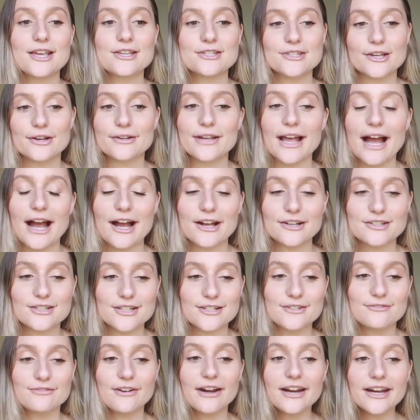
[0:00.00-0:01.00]
So yeah,
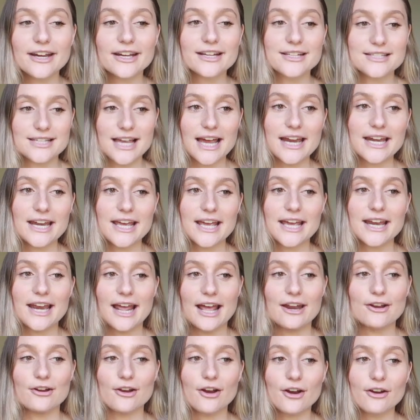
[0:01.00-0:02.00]
just very excited
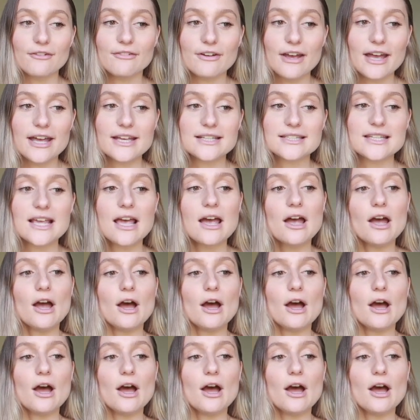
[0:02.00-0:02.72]
and nervous.